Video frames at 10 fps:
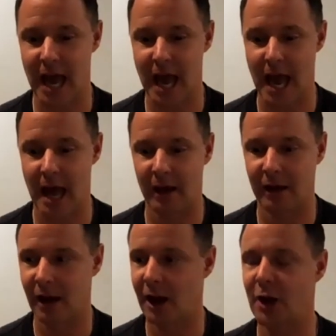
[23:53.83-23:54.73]
a
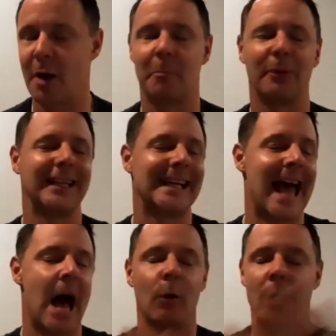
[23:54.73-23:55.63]
complete
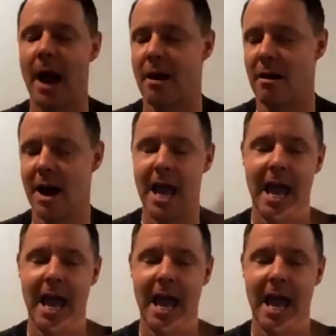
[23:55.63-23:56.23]
outlier